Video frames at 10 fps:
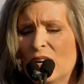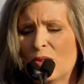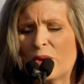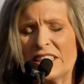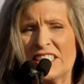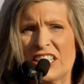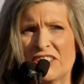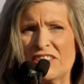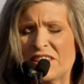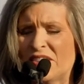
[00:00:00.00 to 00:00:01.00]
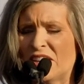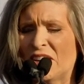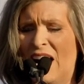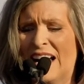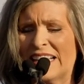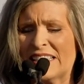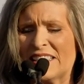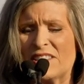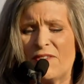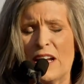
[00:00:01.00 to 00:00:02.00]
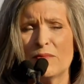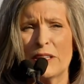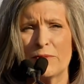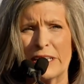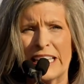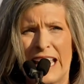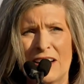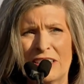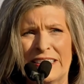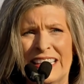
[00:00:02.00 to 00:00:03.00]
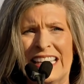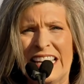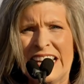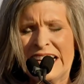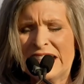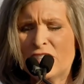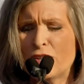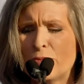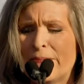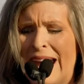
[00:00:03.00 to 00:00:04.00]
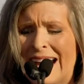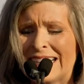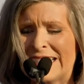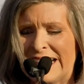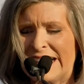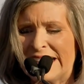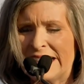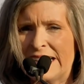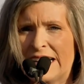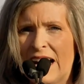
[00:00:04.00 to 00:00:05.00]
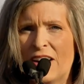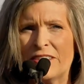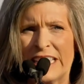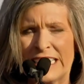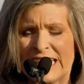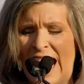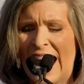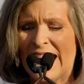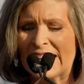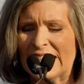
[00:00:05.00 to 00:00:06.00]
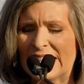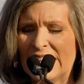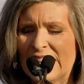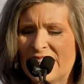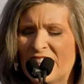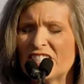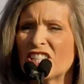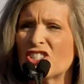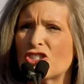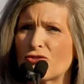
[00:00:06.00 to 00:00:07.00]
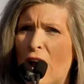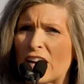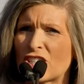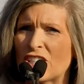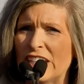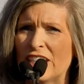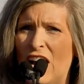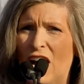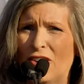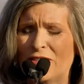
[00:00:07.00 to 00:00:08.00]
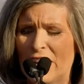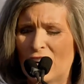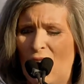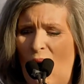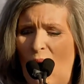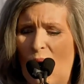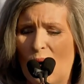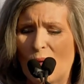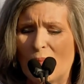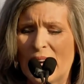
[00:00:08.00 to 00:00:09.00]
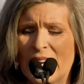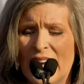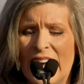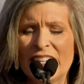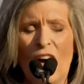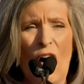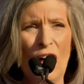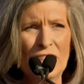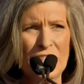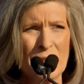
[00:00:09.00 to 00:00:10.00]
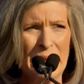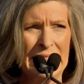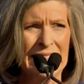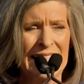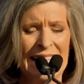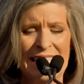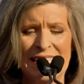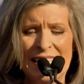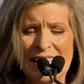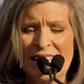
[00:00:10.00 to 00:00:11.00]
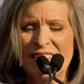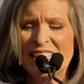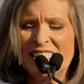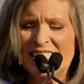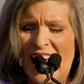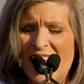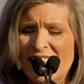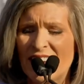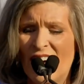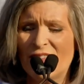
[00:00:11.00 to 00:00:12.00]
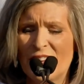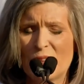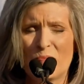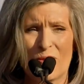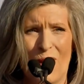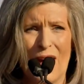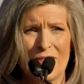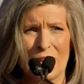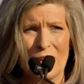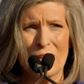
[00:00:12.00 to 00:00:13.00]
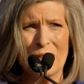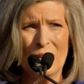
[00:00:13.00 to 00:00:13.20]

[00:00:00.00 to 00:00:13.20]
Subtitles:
With tears in their eyes, his family recounted the inhumanity of the attack, the destruction of their home, and ultimately the death of their brother